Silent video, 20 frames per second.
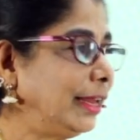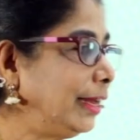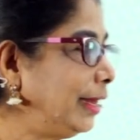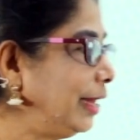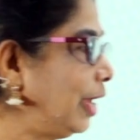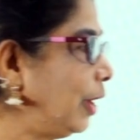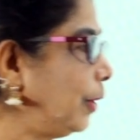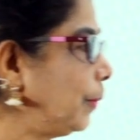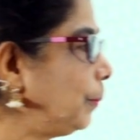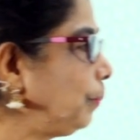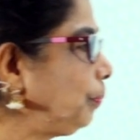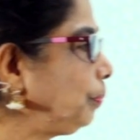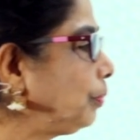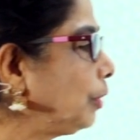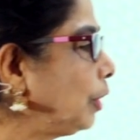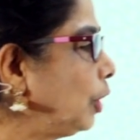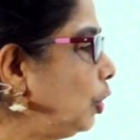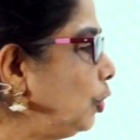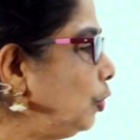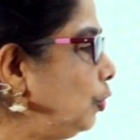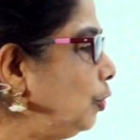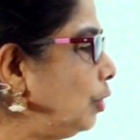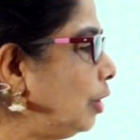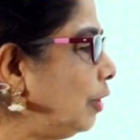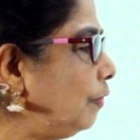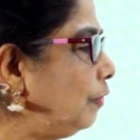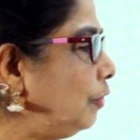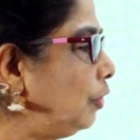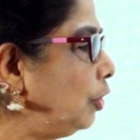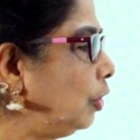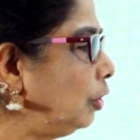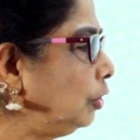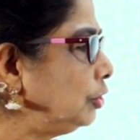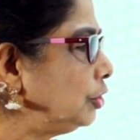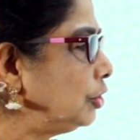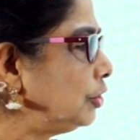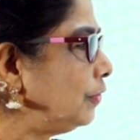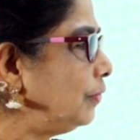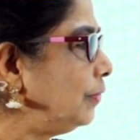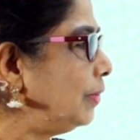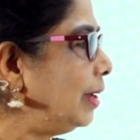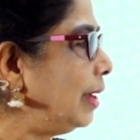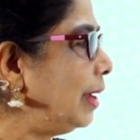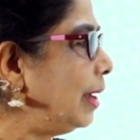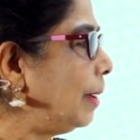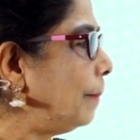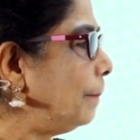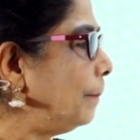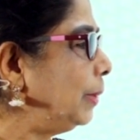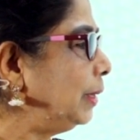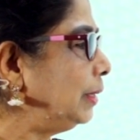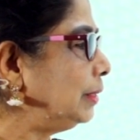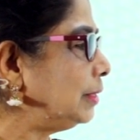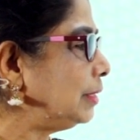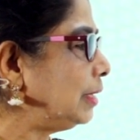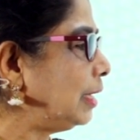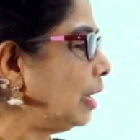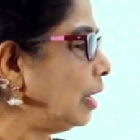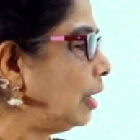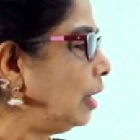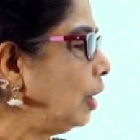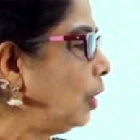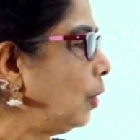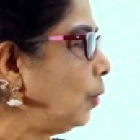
Now, you have lots of numbers here.